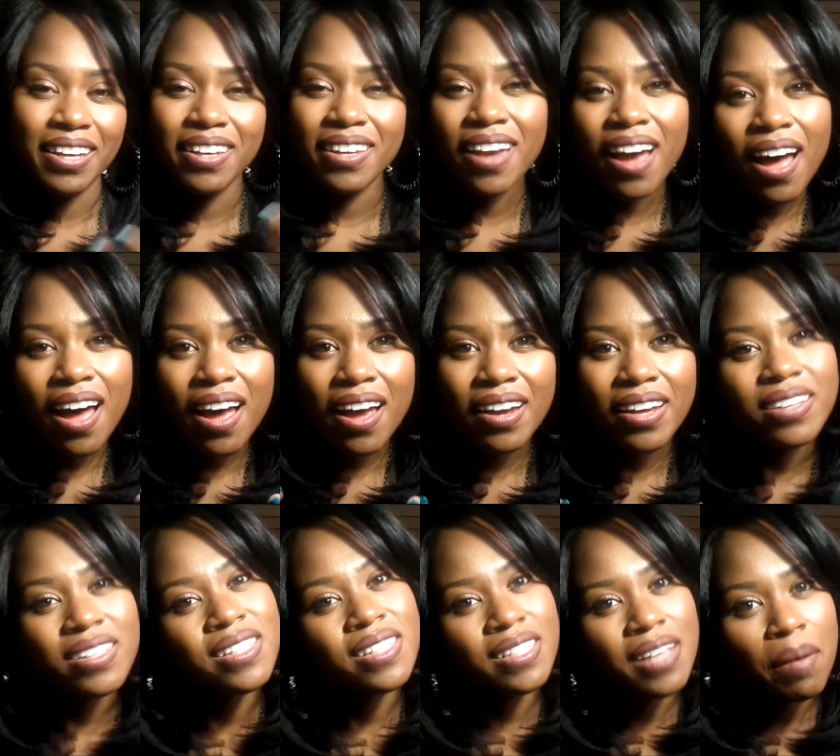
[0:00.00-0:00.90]
young
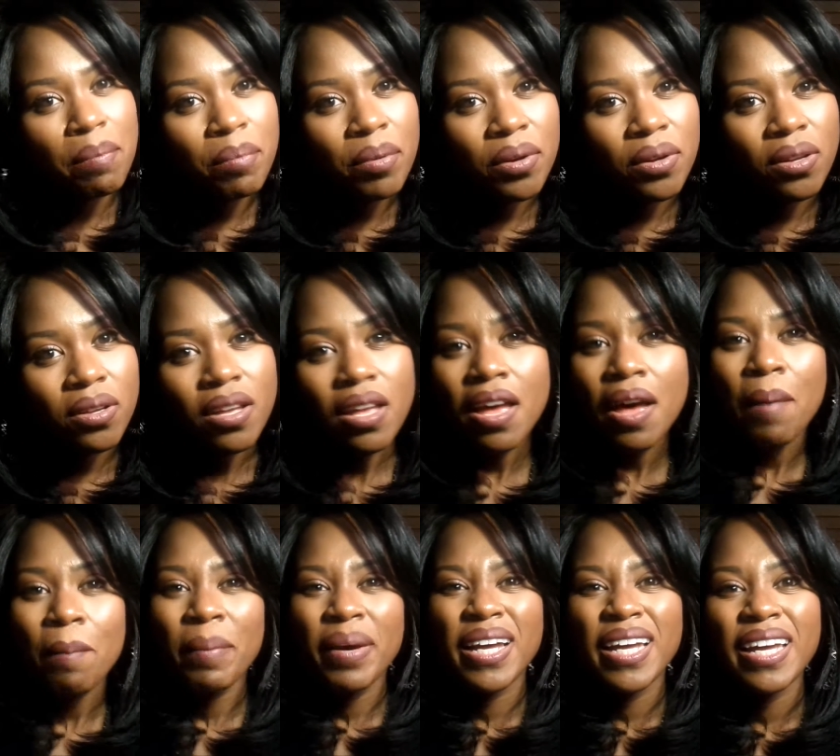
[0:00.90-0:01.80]
and supple,
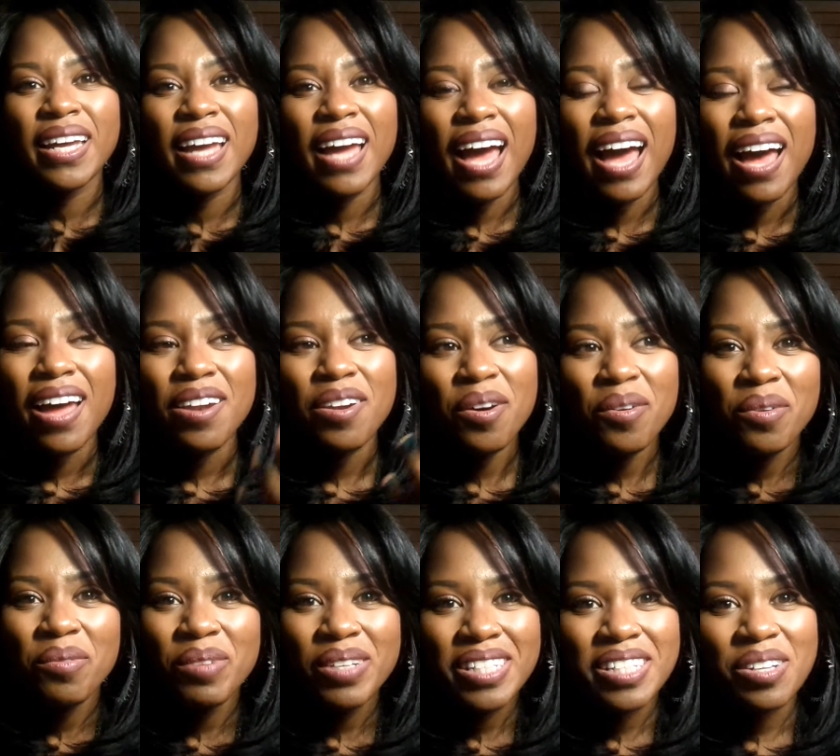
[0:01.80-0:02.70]
but no
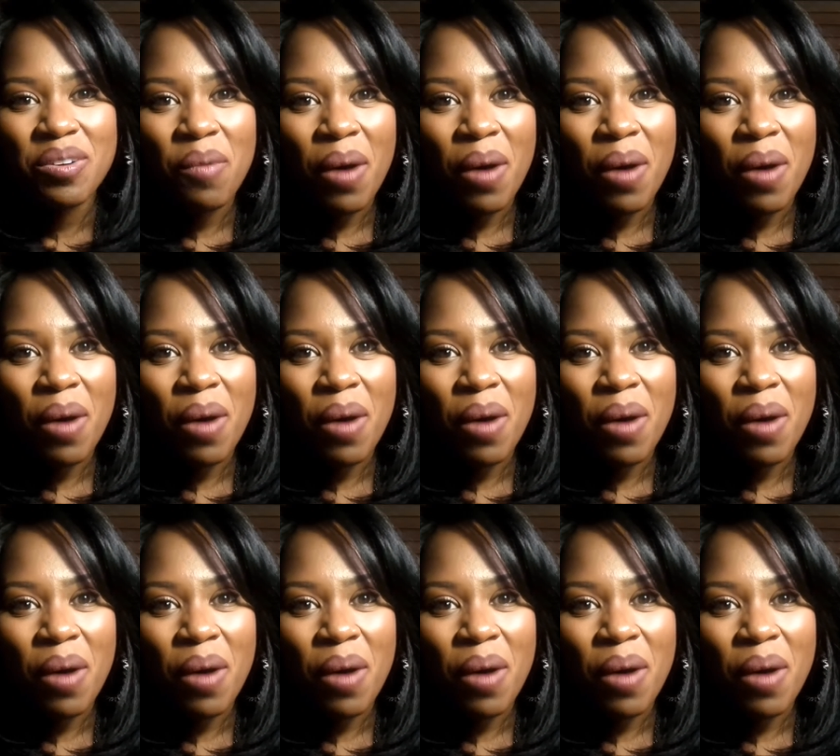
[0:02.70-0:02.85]
one wants to